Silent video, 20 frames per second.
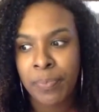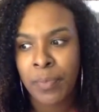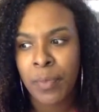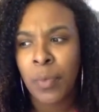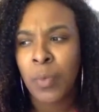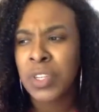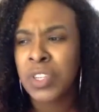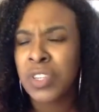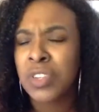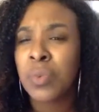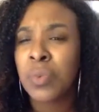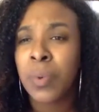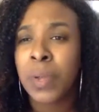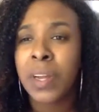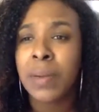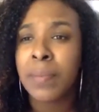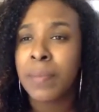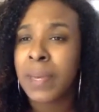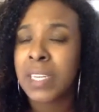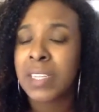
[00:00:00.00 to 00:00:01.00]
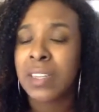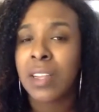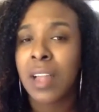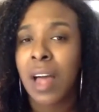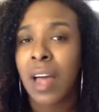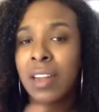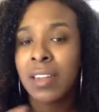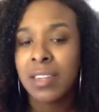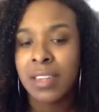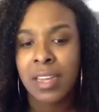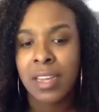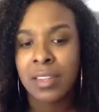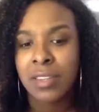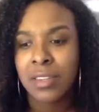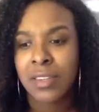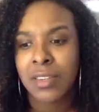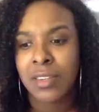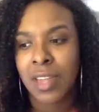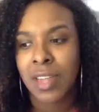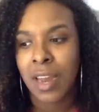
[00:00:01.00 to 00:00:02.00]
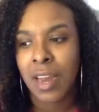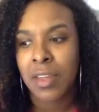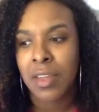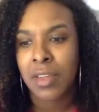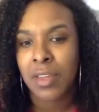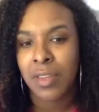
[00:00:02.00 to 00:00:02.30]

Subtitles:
Which is weird because a lot of dancers that